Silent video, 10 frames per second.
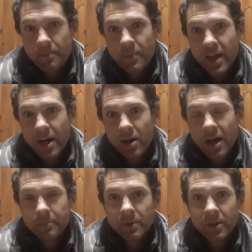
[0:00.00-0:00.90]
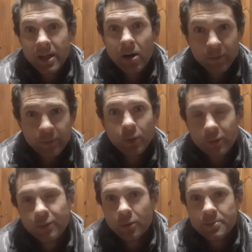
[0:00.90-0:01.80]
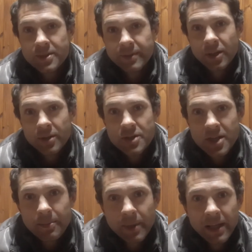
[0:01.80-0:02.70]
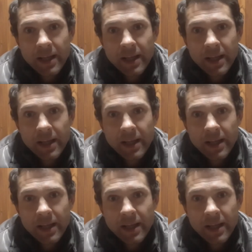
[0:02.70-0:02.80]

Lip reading: Now, there are 4 forms of ownership